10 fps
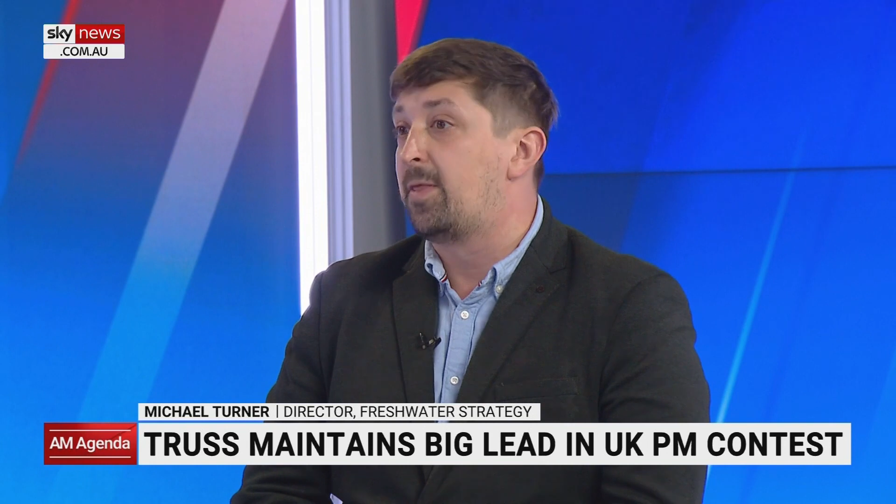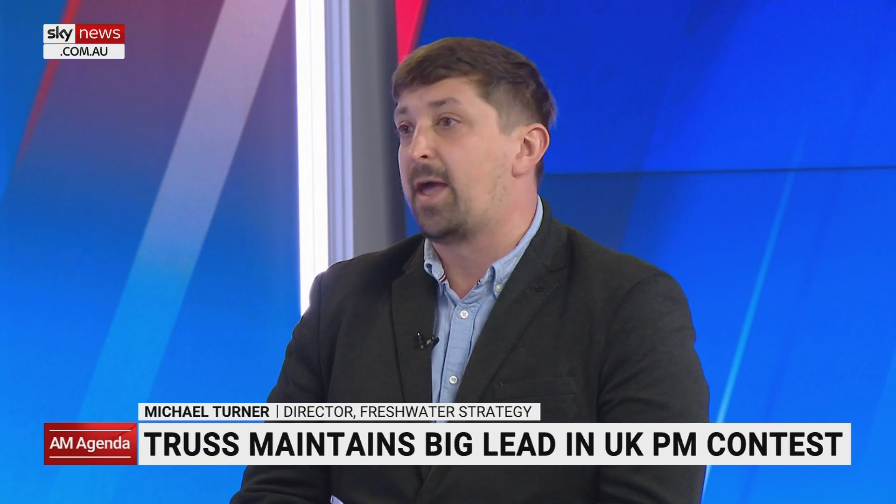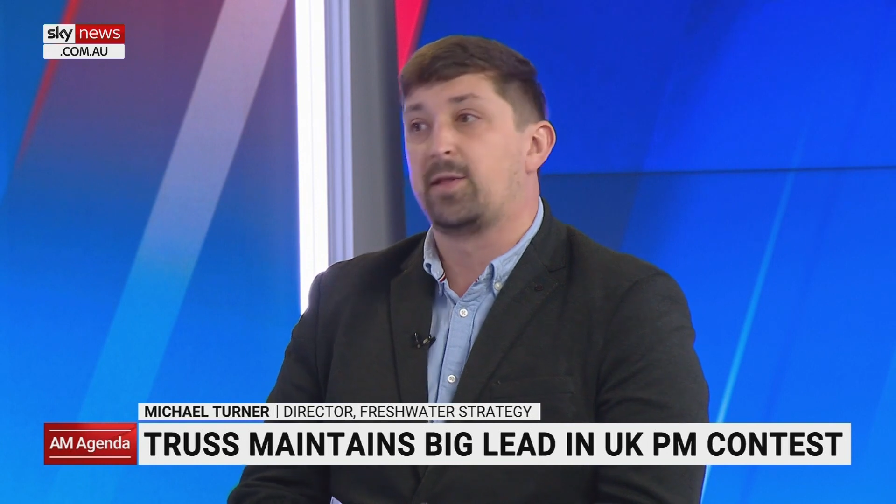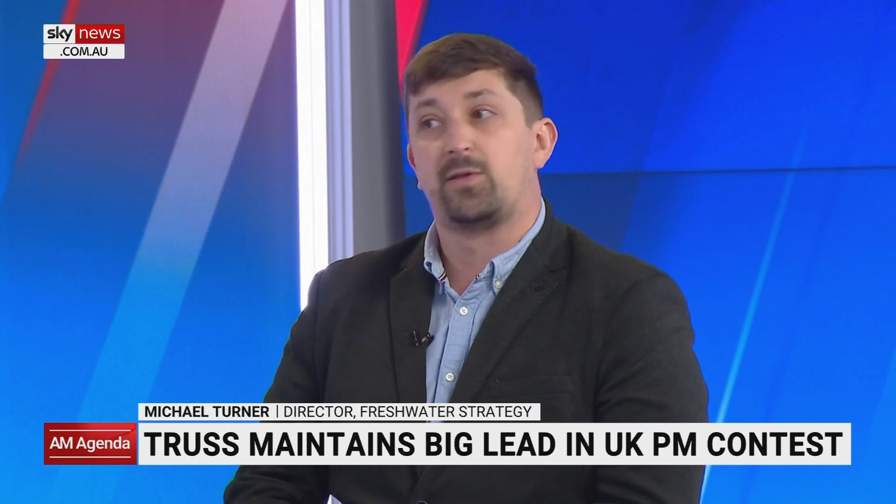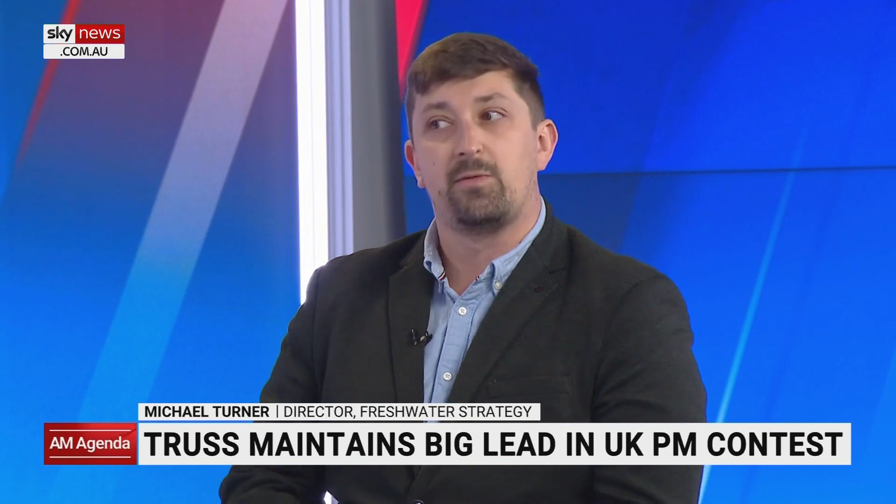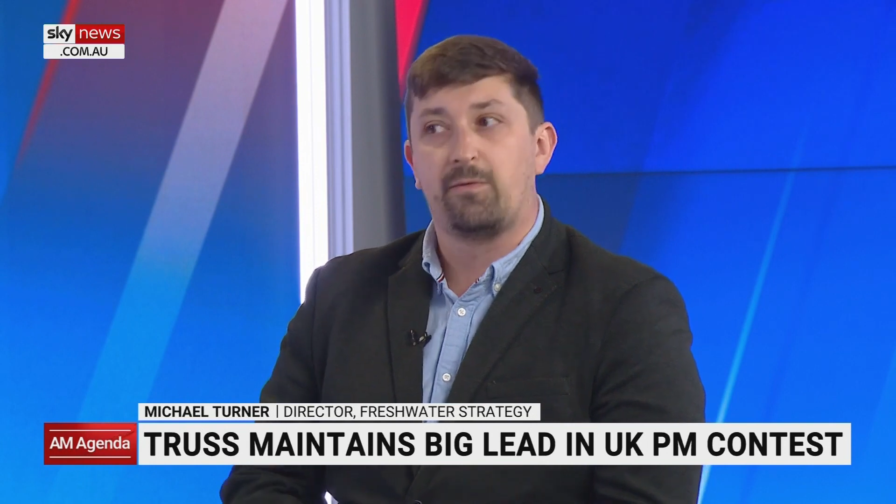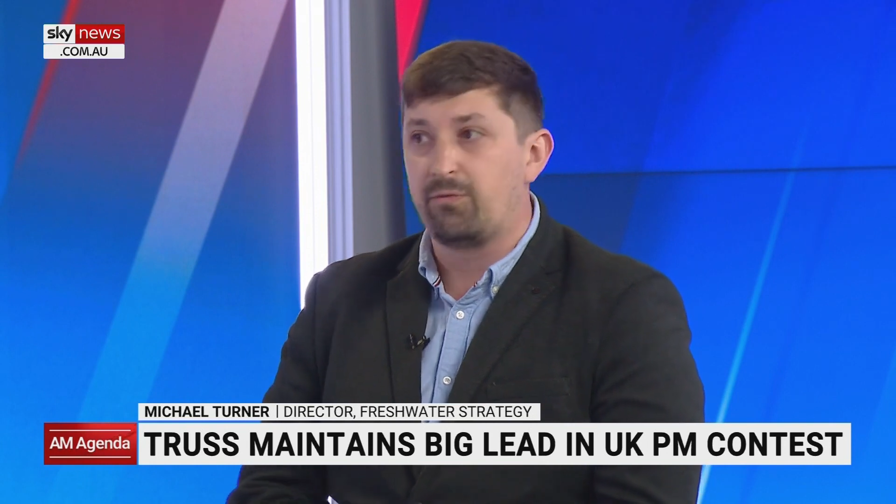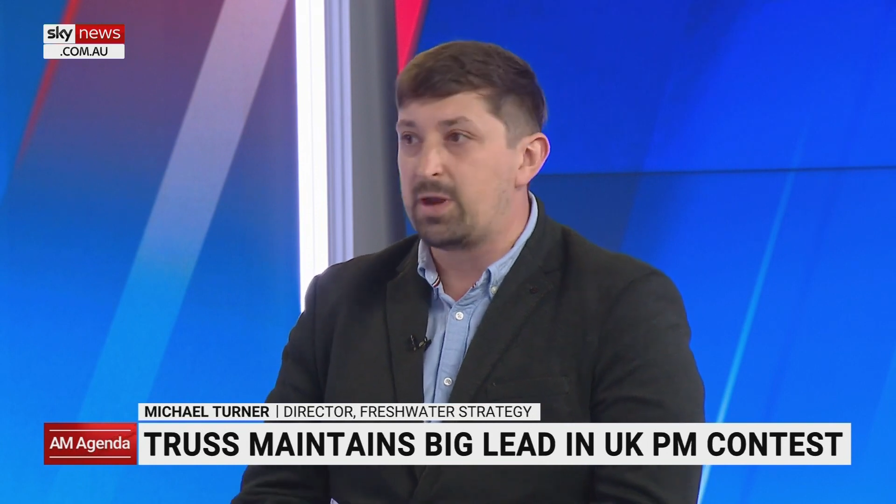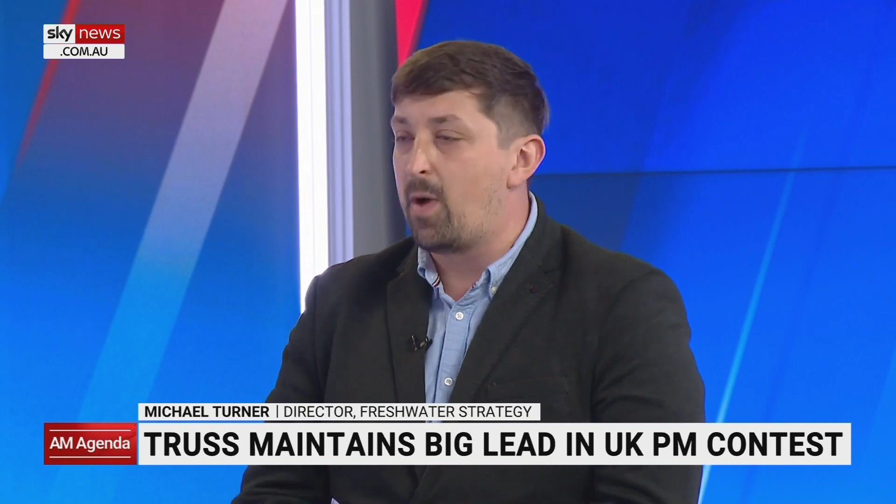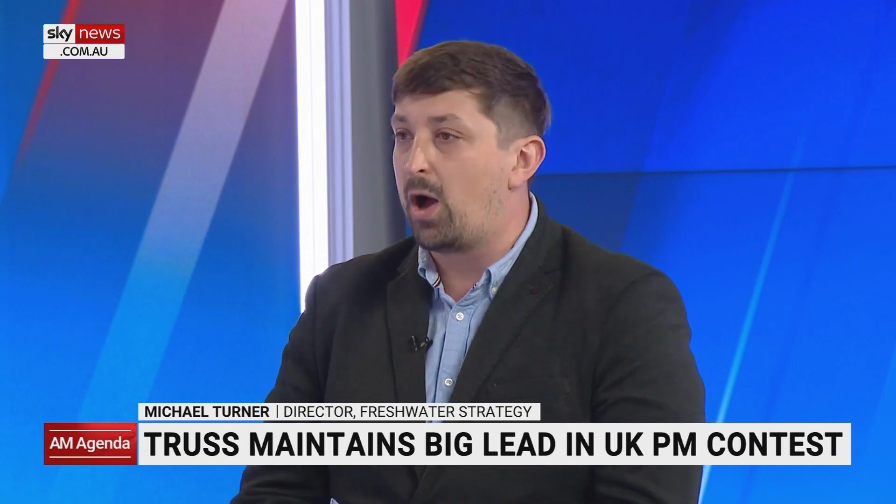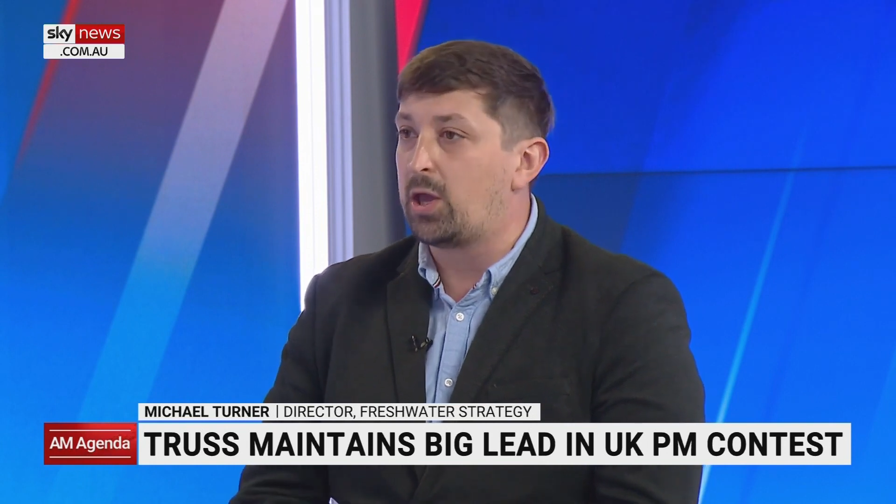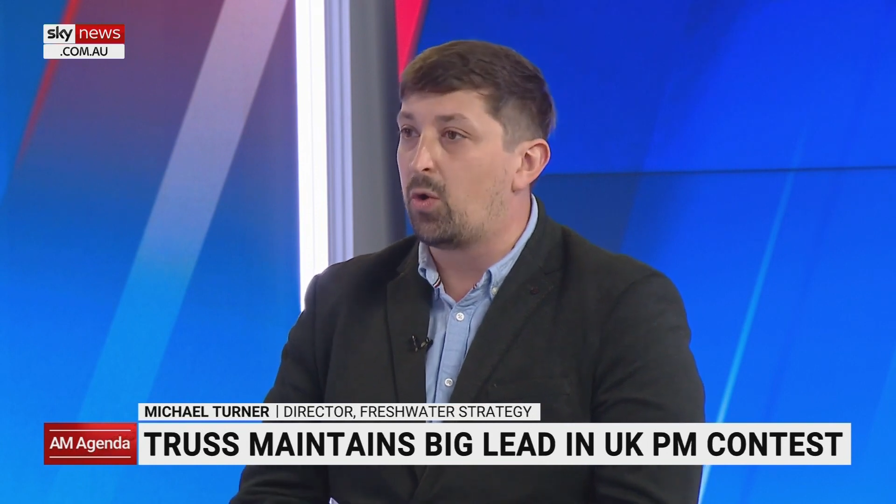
That's free market